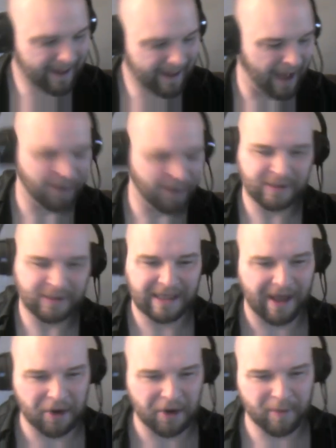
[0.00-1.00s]
I know there's a
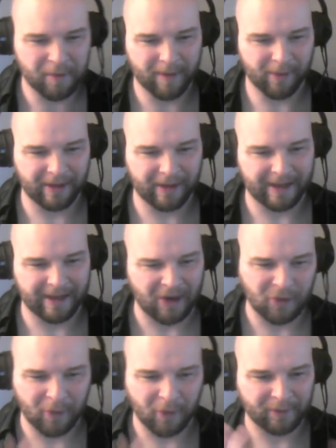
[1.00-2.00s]
lot of new people in the league who
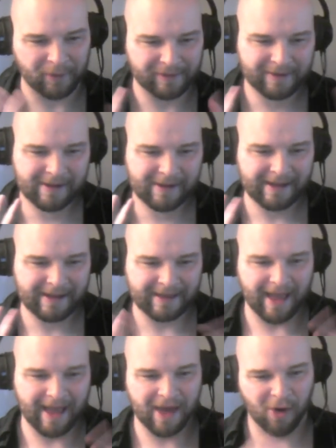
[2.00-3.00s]
don't
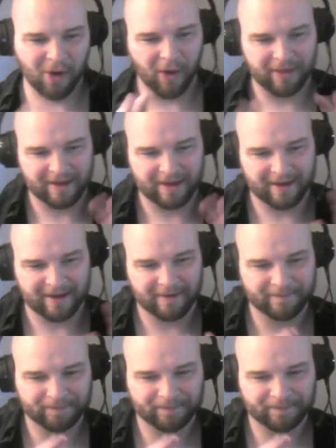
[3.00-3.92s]
get all the